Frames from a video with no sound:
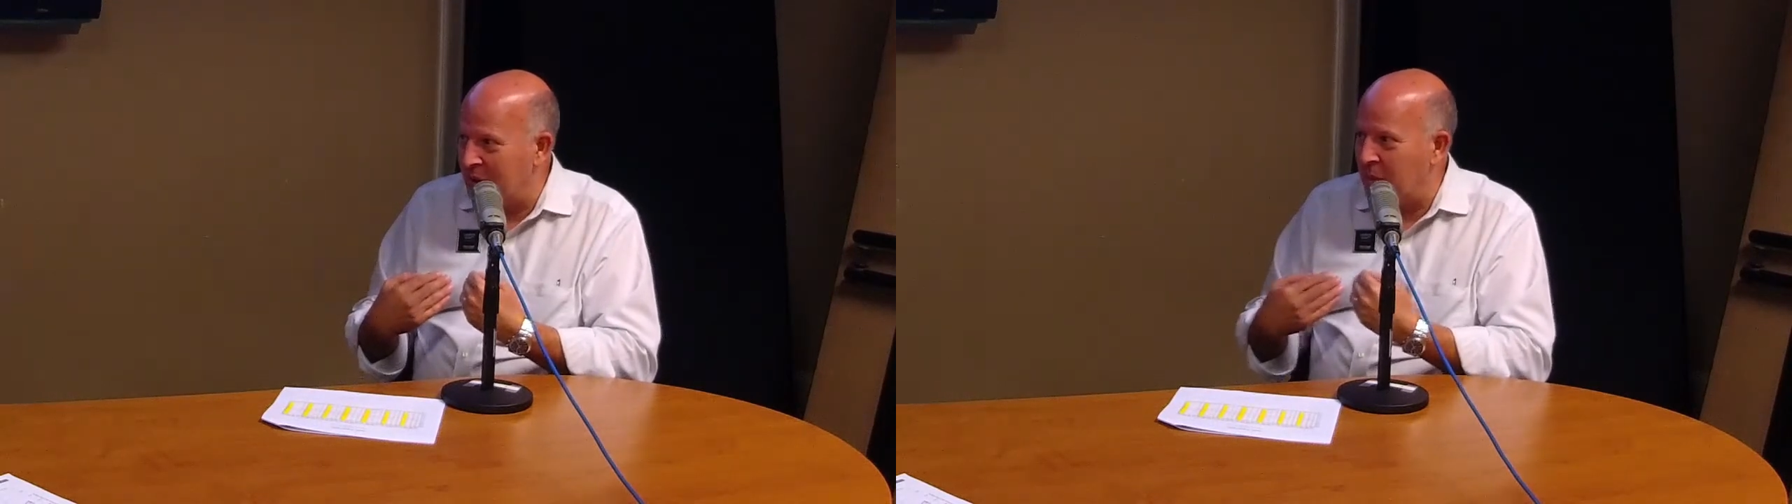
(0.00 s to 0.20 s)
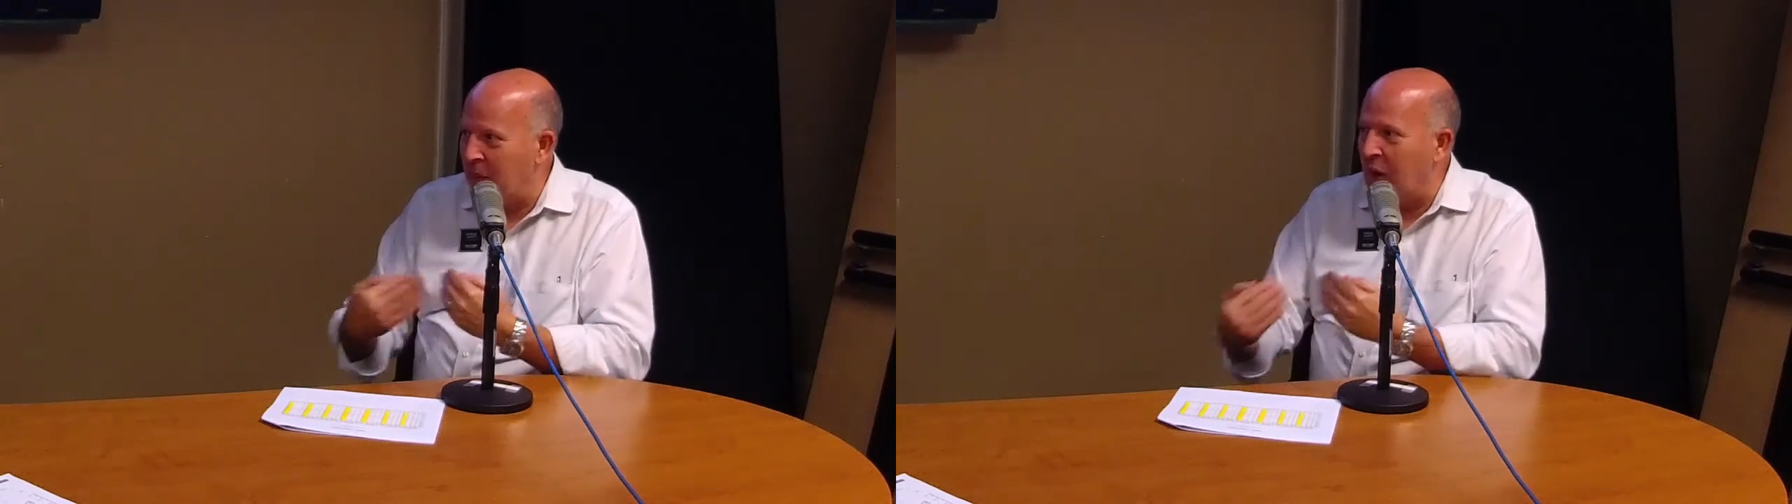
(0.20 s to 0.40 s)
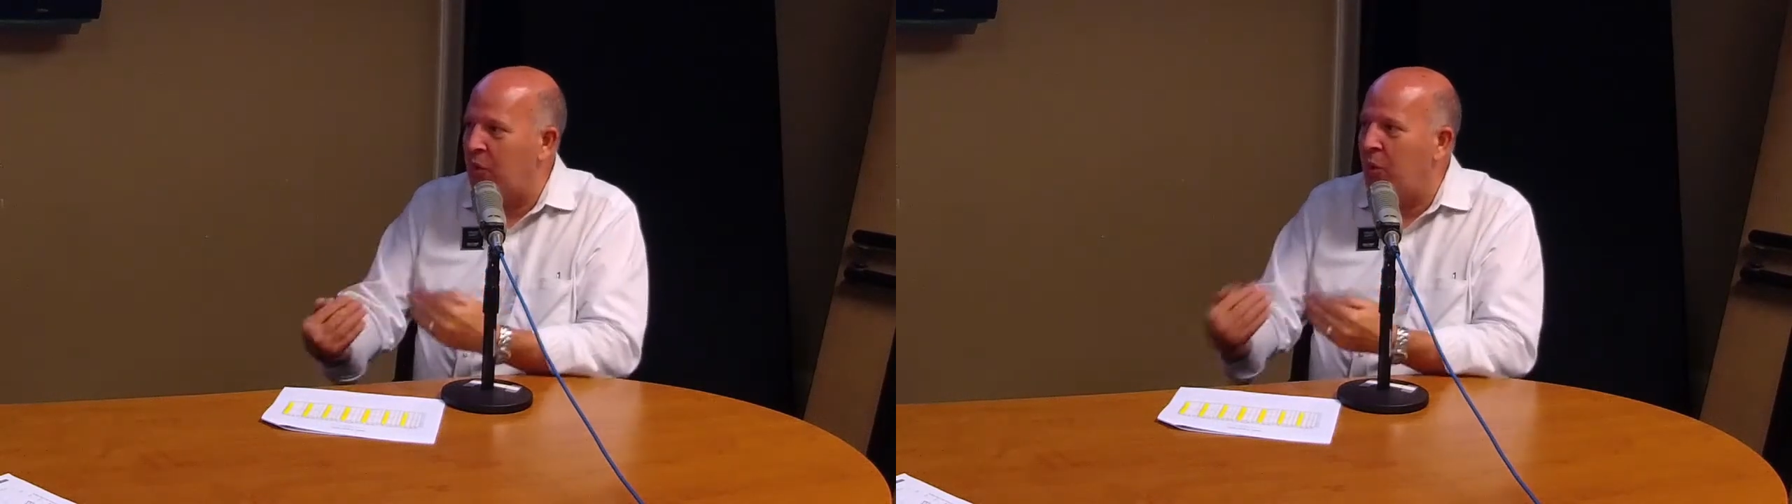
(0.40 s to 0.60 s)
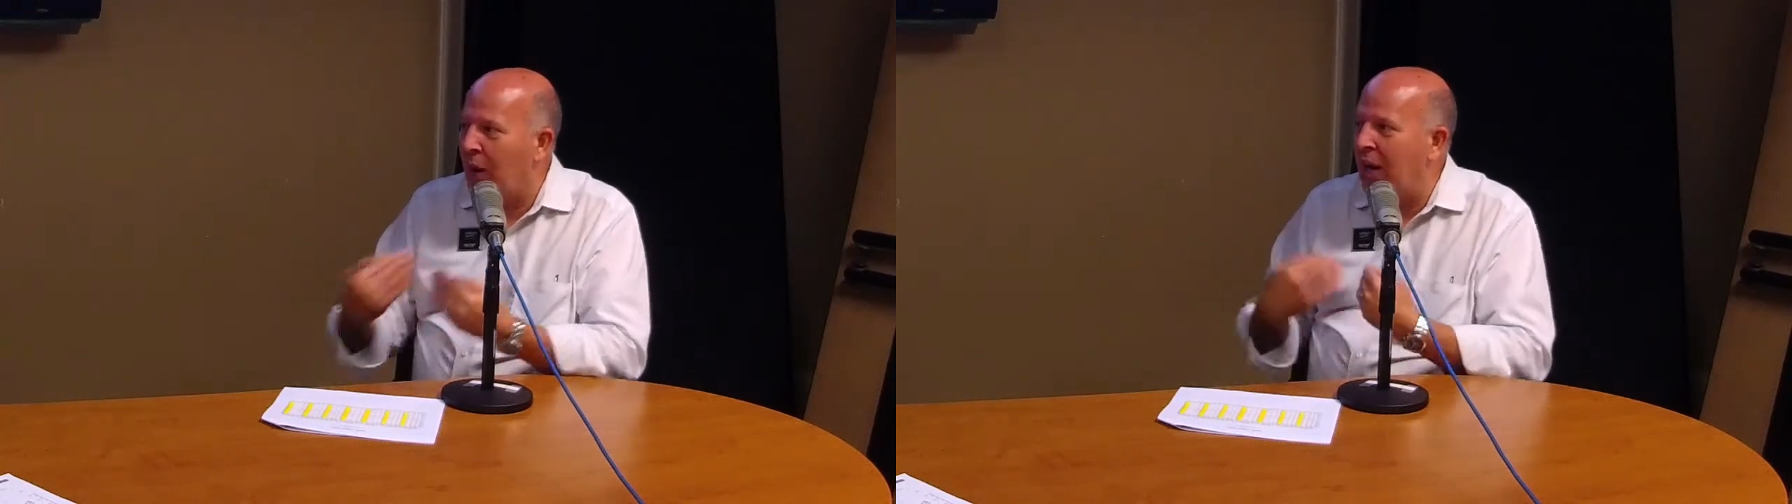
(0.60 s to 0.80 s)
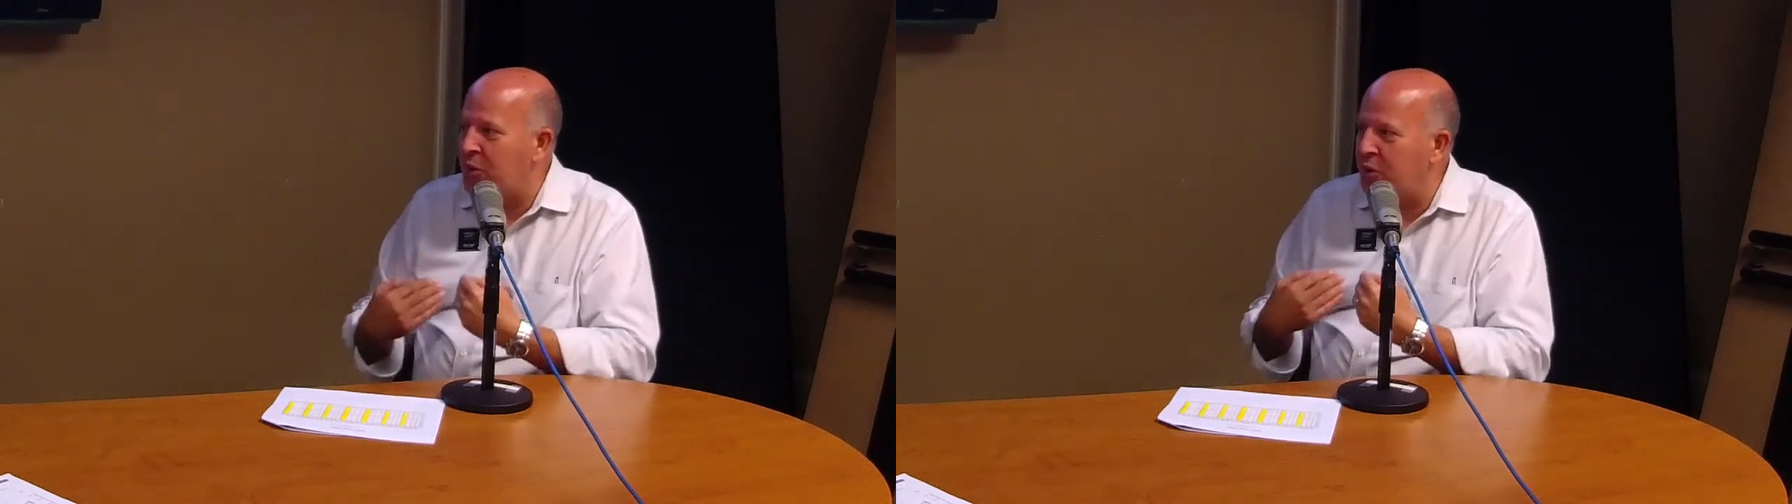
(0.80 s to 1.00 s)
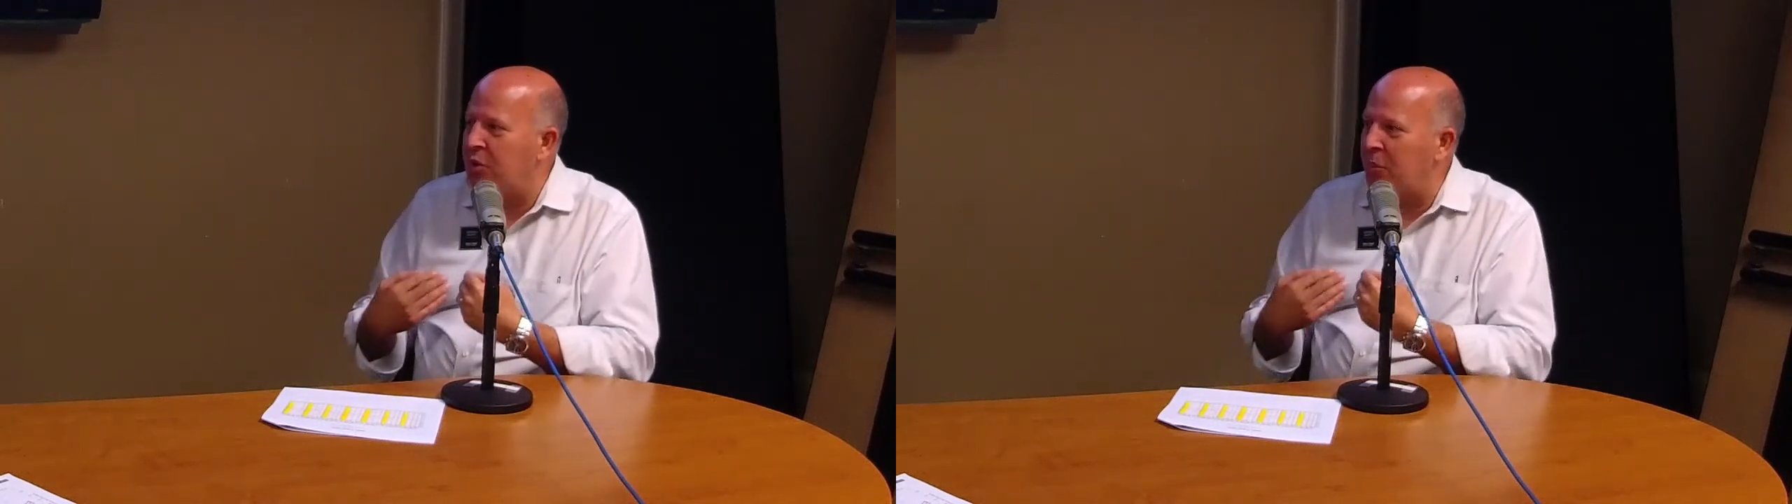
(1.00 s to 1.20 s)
It's about who I choose